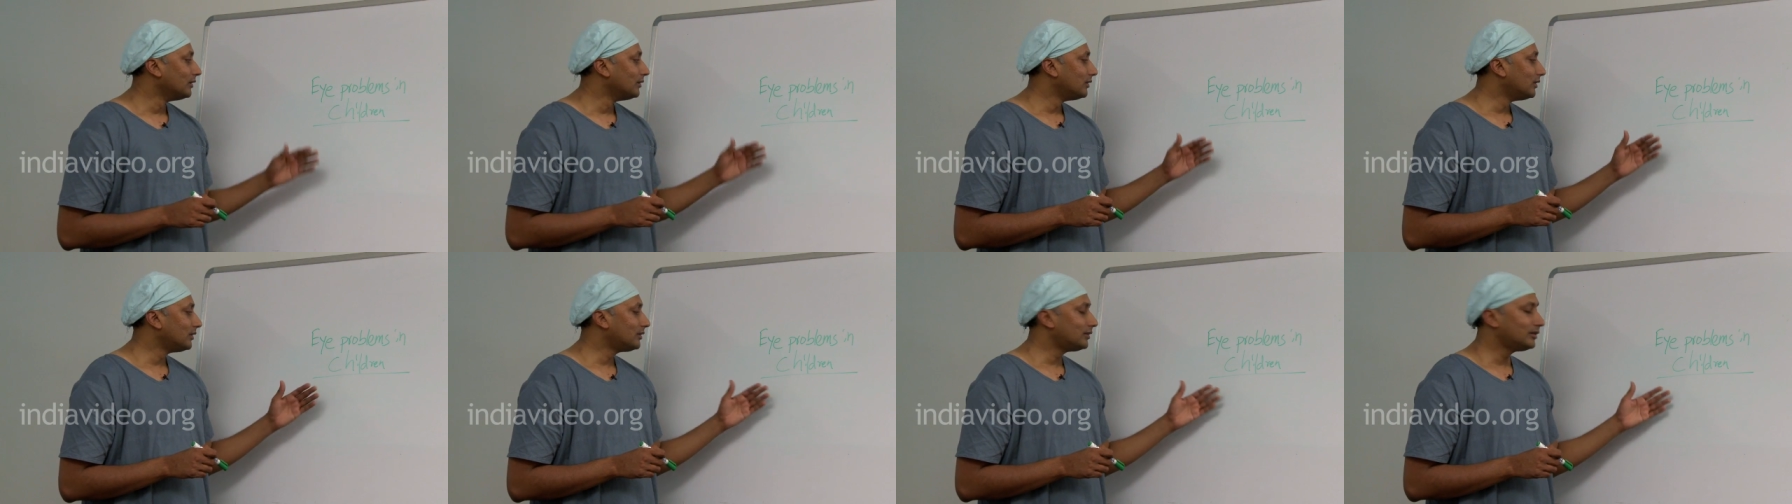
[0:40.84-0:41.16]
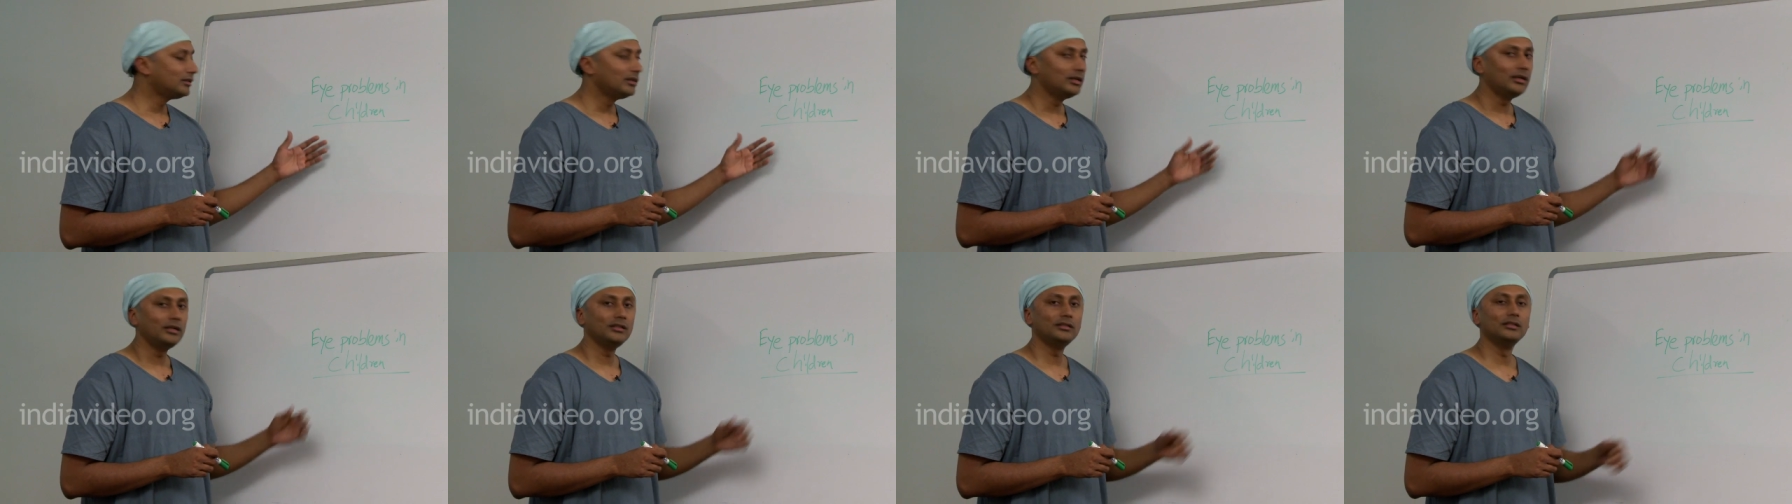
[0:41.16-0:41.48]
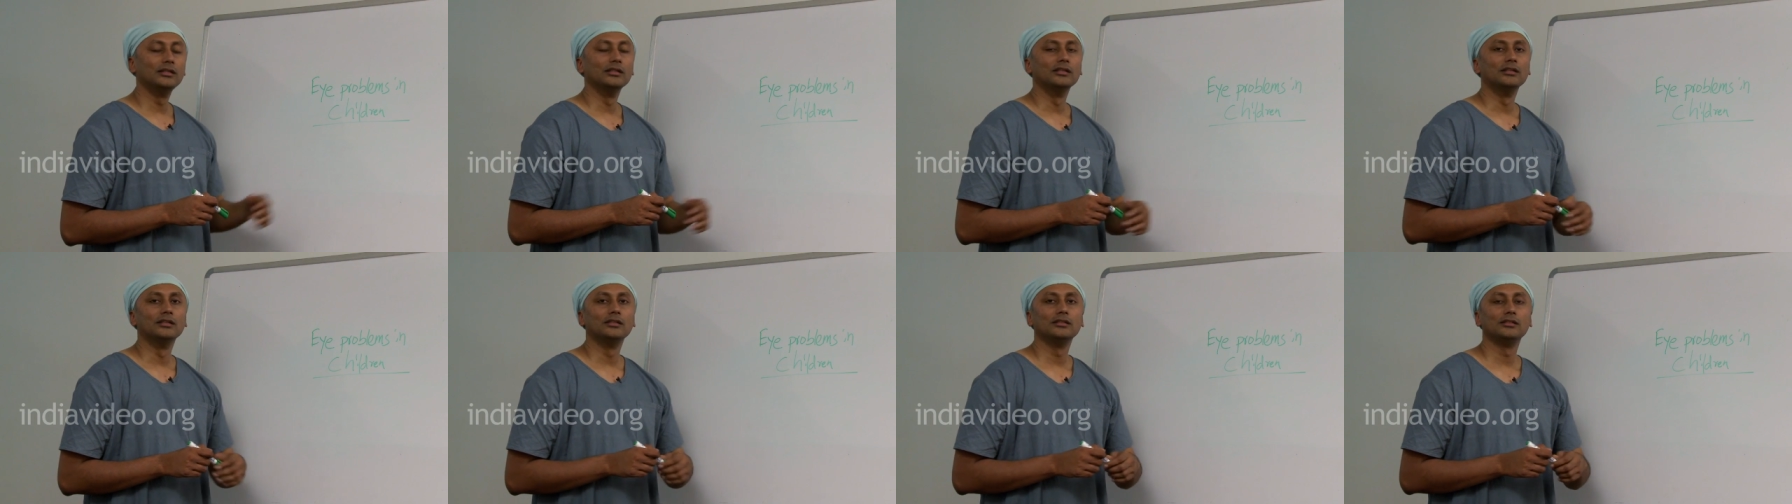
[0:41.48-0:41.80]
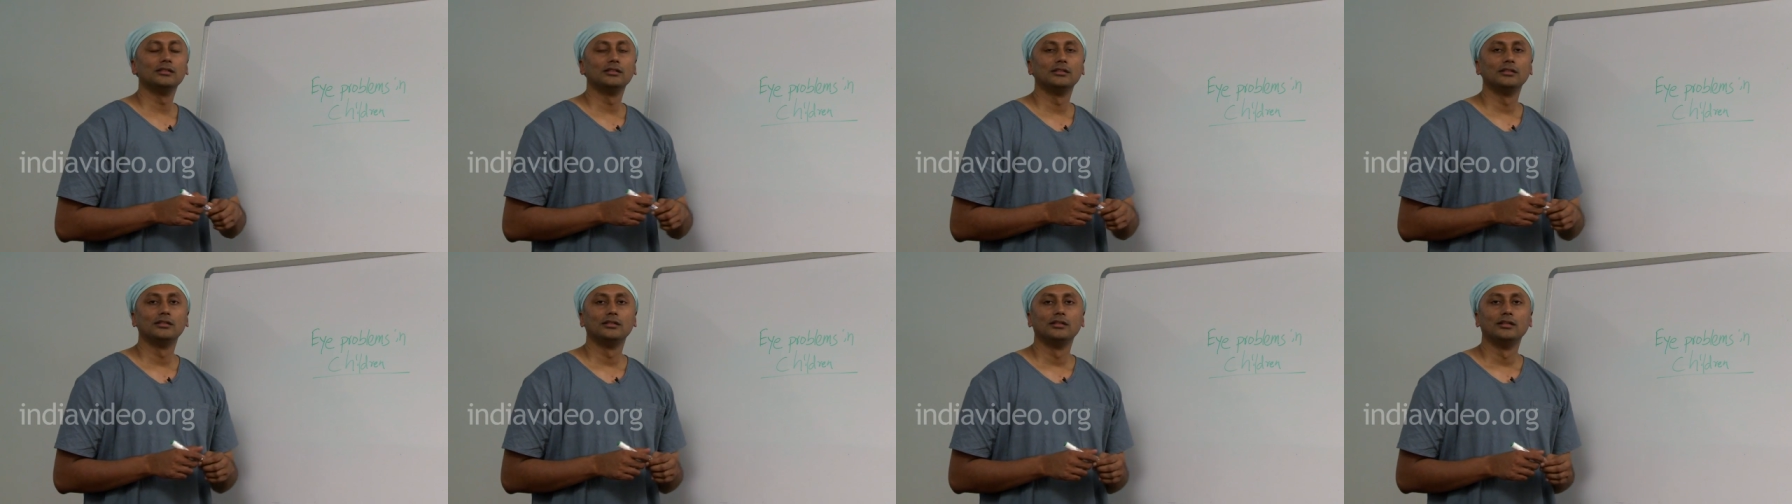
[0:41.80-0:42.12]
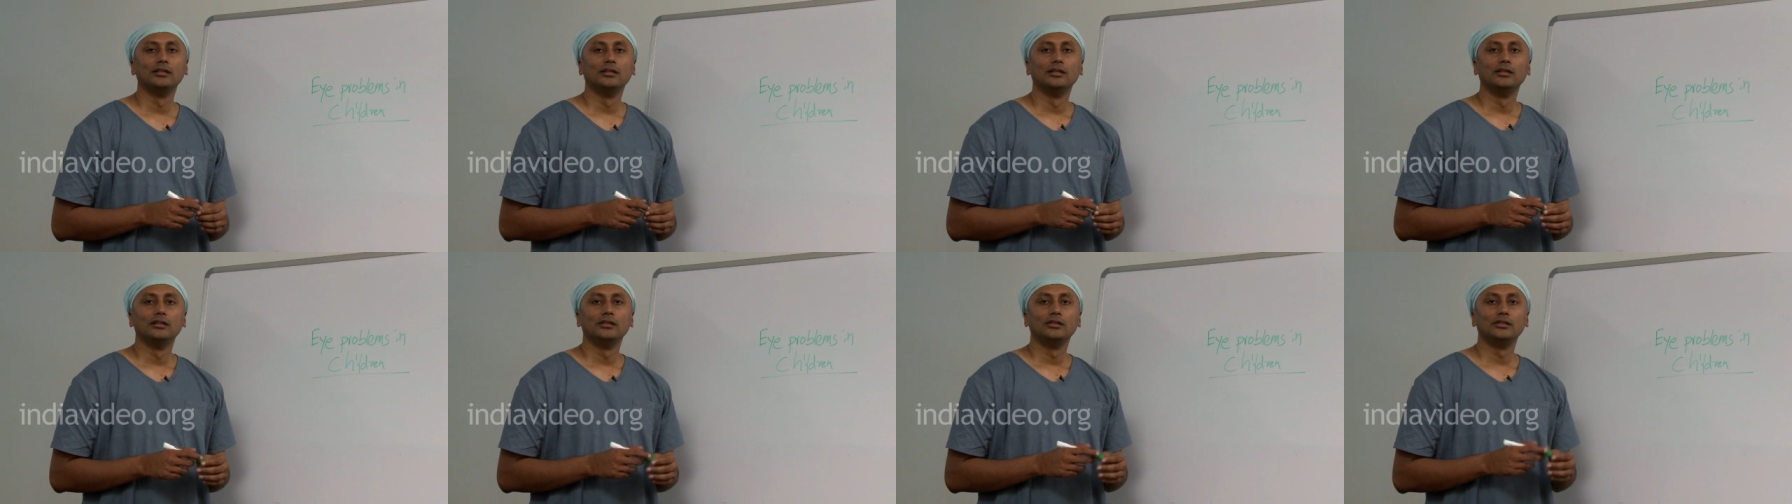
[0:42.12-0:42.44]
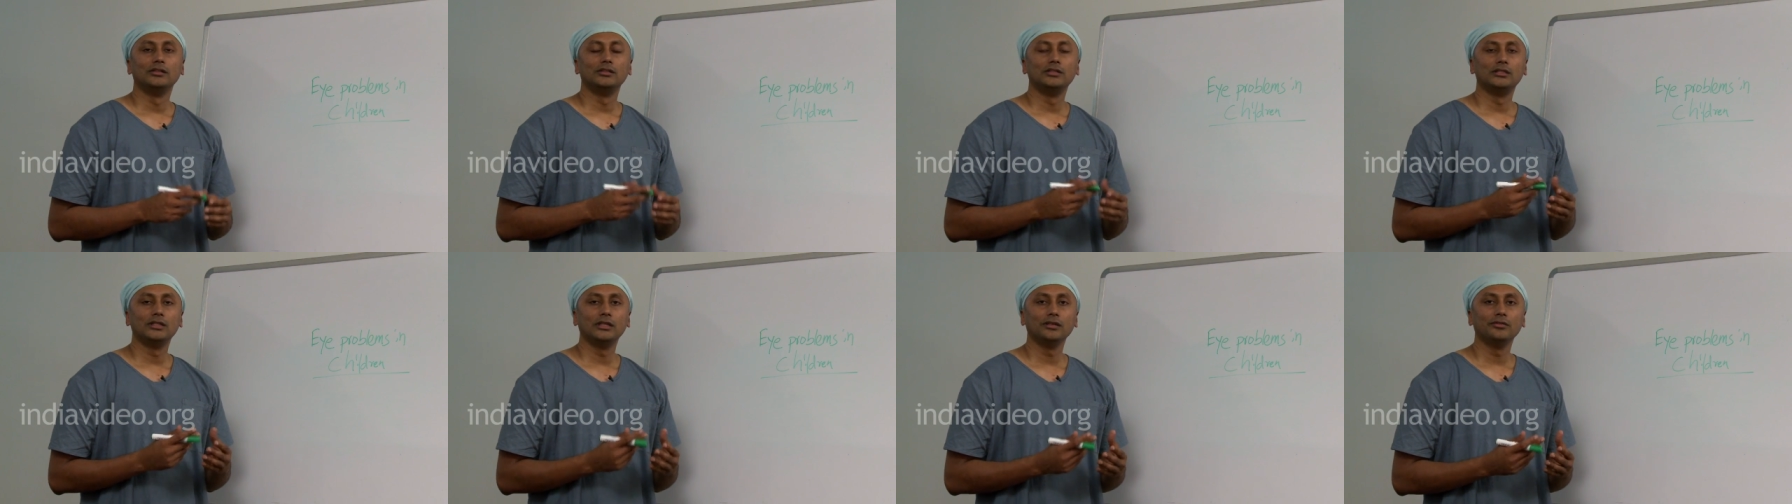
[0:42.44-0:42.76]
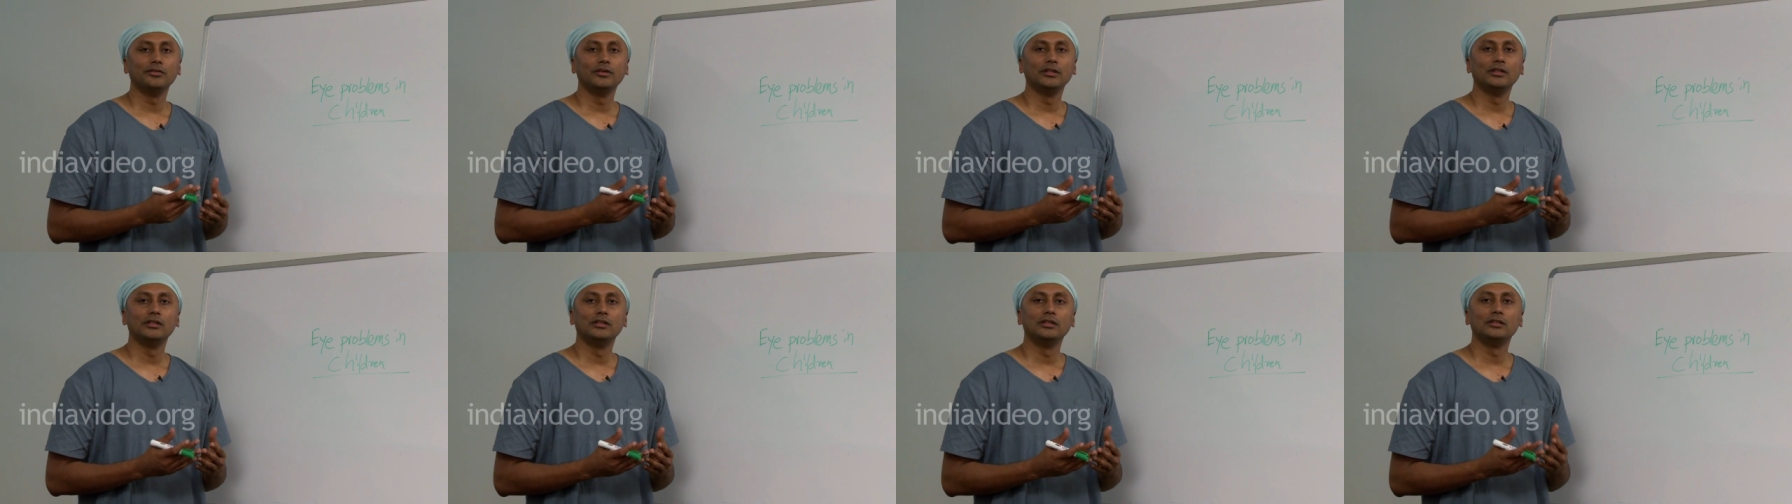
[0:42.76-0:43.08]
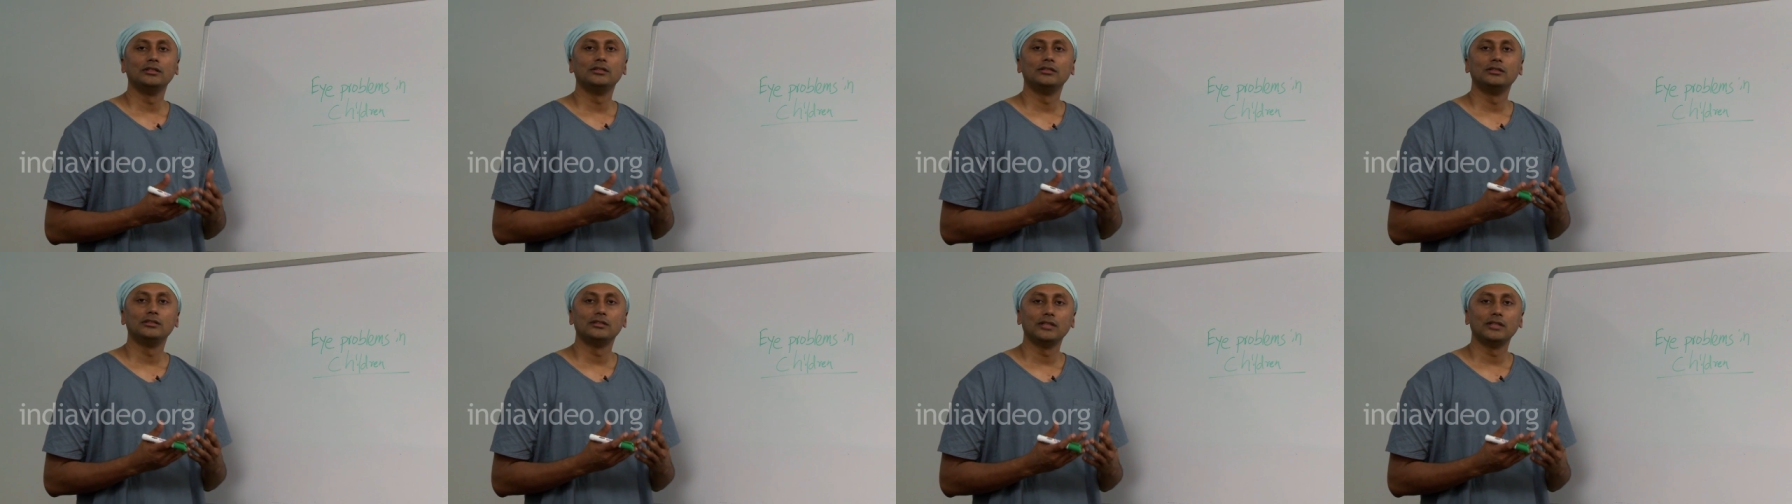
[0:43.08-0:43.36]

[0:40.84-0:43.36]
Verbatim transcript: The third thing is to check whether the